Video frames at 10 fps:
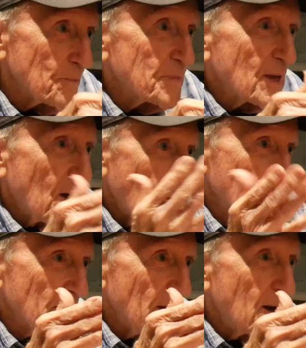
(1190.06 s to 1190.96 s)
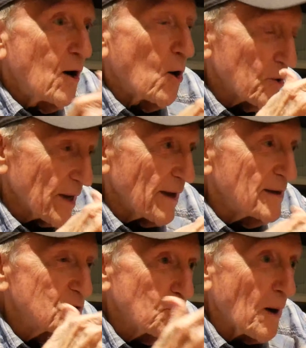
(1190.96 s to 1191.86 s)
course, I've got okay. all of them.
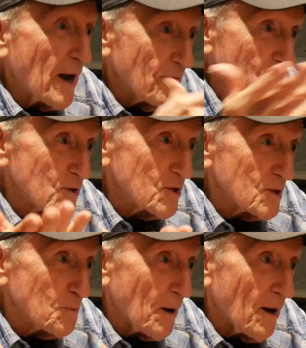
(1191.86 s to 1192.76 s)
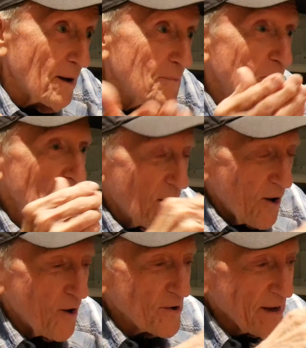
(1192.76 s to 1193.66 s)
Okay, Spy versus Spy. Of
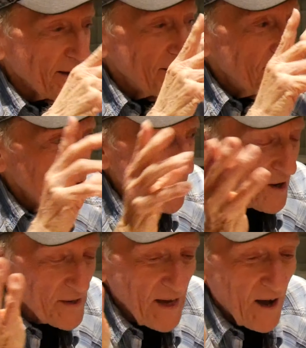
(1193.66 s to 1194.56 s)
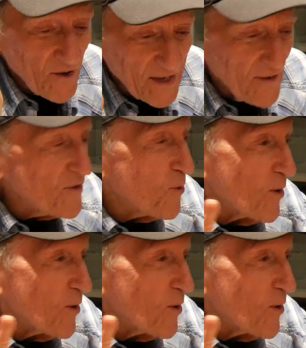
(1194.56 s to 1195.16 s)
course, okay. Got those two. So I'll, I'll give you